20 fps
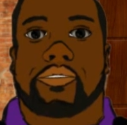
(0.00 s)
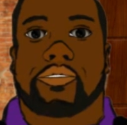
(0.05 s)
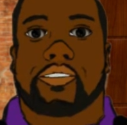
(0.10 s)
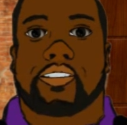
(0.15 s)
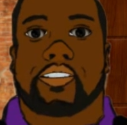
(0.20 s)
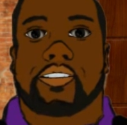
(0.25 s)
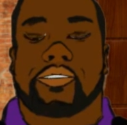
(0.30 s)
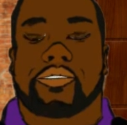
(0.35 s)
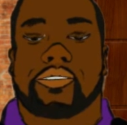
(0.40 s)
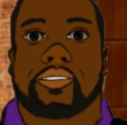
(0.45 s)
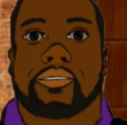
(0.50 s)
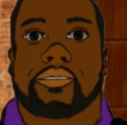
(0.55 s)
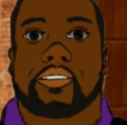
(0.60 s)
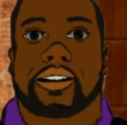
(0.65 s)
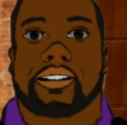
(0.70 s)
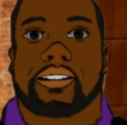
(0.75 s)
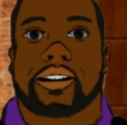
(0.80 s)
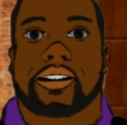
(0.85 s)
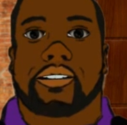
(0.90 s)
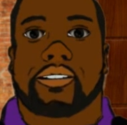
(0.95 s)
And I hope
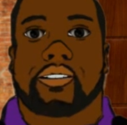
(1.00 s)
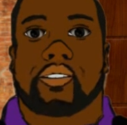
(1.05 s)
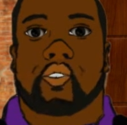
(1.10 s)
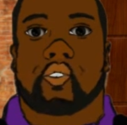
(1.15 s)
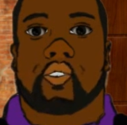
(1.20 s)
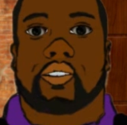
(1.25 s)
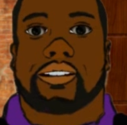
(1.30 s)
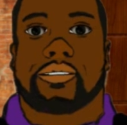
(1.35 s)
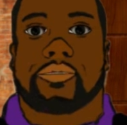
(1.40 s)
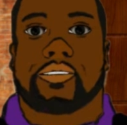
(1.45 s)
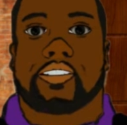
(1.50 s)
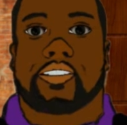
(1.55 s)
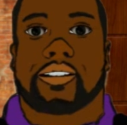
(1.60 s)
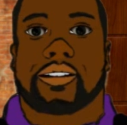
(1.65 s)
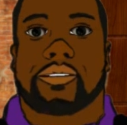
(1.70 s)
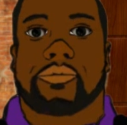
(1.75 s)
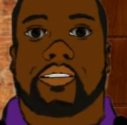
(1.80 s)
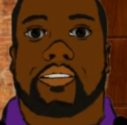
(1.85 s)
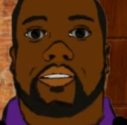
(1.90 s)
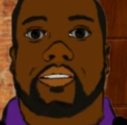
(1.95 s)
to see you next
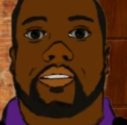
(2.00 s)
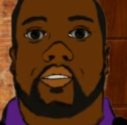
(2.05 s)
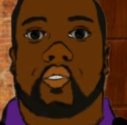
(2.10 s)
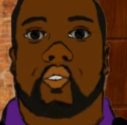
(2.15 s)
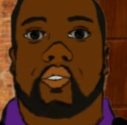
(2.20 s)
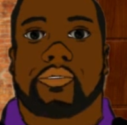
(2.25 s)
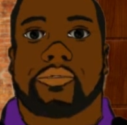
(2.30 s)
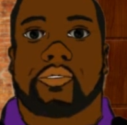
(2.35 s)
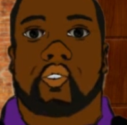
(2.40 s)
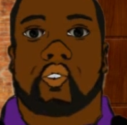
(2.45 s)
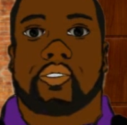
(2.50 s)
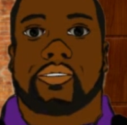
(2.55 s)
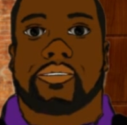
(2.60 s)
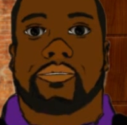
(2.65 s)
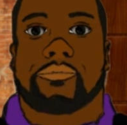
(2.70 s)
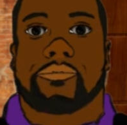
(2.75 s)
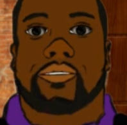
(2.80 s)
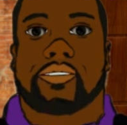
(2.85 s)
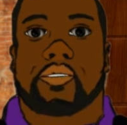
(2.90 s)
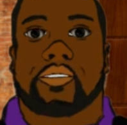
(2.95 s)
time right here
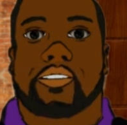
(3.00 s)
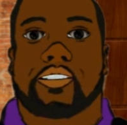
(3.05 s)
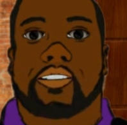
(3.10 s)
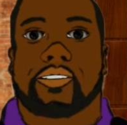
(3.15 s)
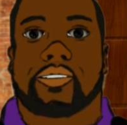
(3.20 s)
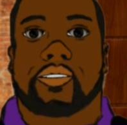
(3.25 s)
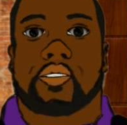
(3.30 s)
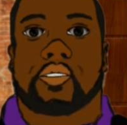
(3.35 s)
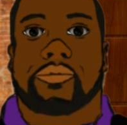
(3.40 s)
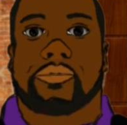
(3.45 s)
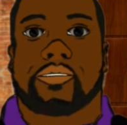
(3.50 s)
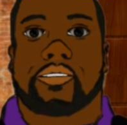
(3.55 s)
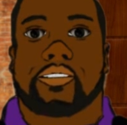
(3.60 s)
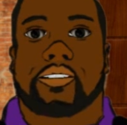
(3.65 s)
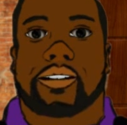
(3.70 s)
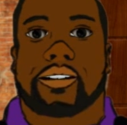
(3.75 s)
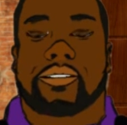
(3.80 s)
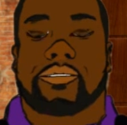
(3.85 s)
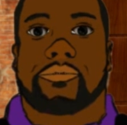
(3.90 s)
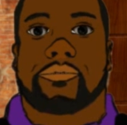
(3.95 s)
in Mr. Ashley's
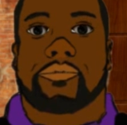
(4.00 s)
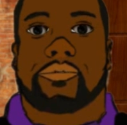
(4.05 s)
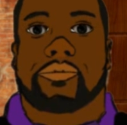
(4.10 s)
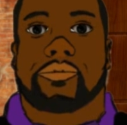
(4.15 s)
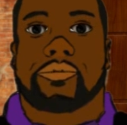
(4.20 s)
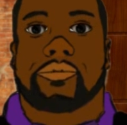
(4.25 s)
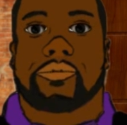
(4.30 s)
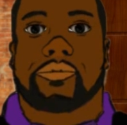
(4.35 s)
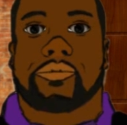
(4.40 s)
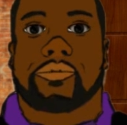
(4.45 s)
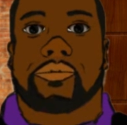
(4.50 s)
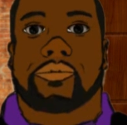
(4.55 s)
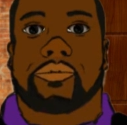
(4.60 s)
Reading Room.